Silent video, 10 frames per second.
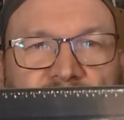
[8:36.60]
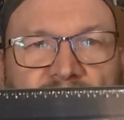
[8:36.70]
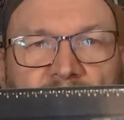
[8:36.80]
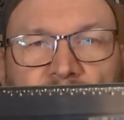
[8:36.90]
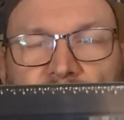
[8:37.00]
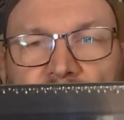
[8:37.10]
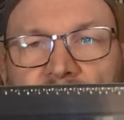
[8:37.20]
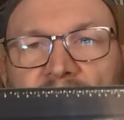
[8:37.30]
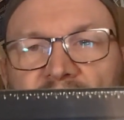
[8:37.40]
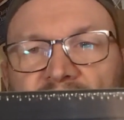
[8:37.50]
type
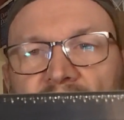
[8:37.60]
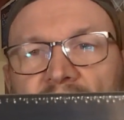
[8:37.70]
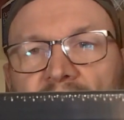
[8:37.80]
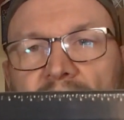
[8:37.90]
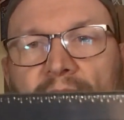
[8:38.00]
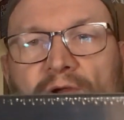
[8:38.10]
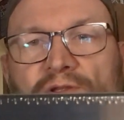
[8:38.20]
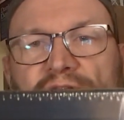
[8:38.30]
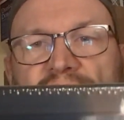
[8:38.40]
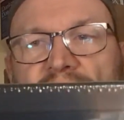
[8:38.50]
of
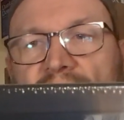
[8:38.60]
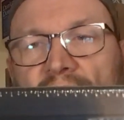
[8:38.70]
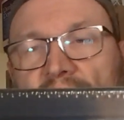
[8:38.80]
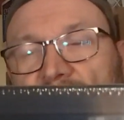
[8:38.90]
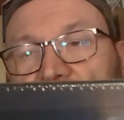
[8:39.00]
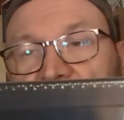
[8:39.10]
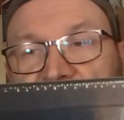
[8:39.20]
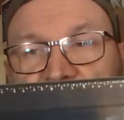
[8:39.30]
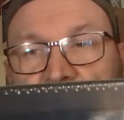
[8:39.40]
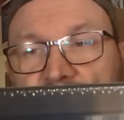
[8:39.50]
emergency toilet
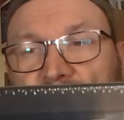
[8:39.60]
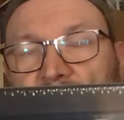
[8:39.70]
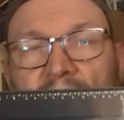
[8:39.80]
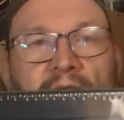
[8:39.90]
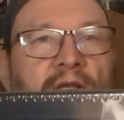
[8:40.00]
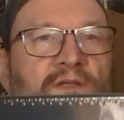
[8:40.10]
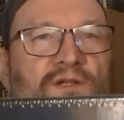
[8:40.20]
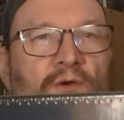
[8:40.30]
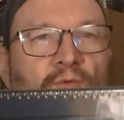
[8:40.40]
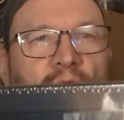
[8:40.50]
is new to me.
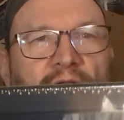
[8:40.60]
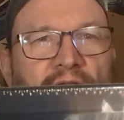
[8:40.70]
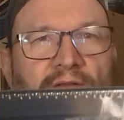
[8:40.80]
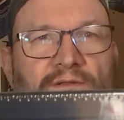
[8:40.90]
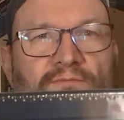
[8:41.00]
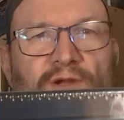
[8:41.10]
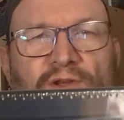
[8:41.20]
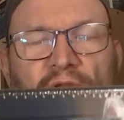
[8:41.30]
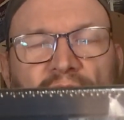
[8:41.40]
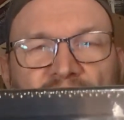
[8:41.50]
So what
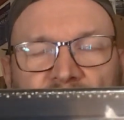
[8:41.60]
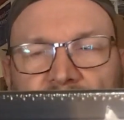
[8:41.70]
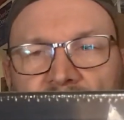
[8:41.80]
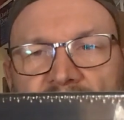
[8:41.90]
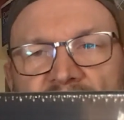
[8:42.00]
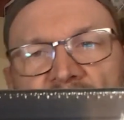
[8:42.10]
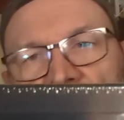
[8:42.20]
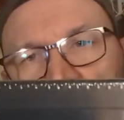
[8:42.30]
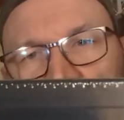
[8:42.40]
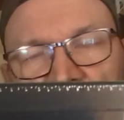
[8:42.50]
do you think, guys?
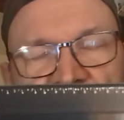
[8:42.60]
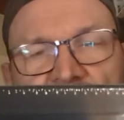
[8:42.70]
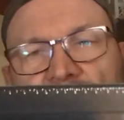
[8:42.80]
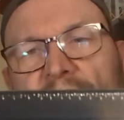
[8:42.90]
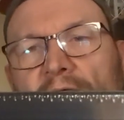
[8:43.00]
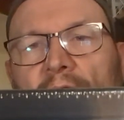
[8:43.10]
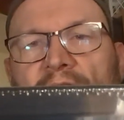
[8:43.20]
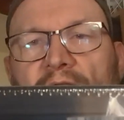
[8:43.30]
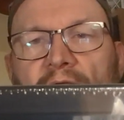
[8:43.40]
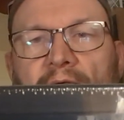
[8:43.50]
Please let me know
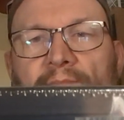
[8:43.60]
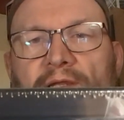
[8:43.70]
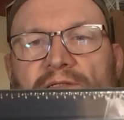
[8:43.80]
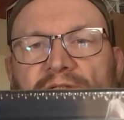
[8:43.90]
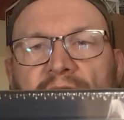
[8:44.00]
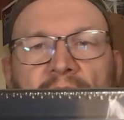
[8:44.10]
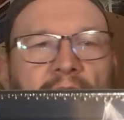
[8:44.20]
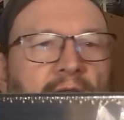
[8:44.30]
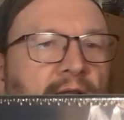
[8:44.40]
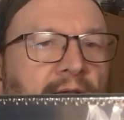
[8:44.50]
in the comments.
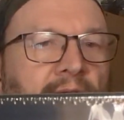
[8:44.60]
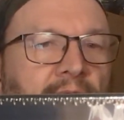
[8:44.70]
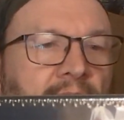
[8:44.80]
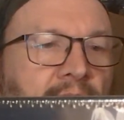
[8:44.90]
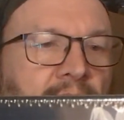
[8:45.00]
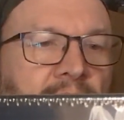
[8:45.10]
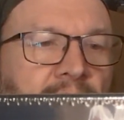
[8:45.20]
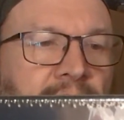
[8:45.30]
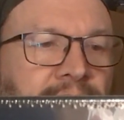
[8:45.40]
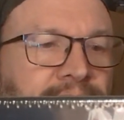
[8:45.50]

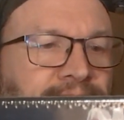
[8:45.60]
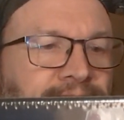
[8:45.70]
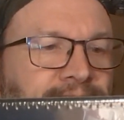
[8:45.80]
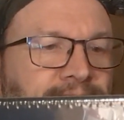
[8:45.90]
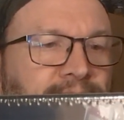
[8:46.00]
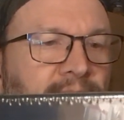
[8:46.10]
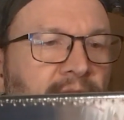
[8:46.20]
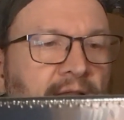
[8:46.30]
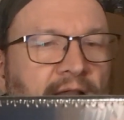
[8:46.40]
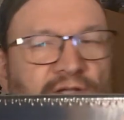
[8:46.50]
And
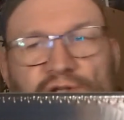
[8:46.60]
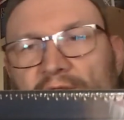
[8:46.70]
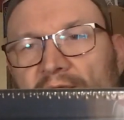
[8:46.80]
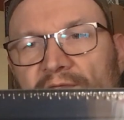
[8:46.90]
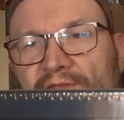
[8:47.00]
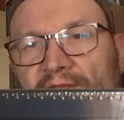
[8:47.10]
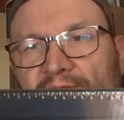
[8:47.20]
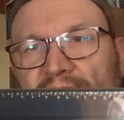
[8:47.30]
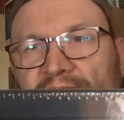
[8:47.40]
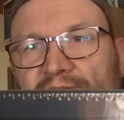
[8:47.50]
actually, I
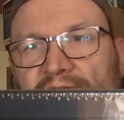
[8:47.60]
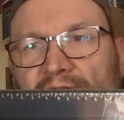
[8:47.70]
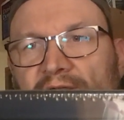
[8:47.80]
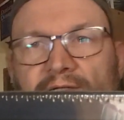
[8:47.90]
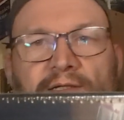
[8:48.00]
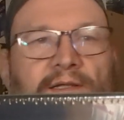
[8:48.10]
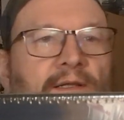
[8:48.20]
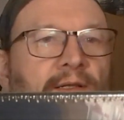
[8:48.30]
think this is a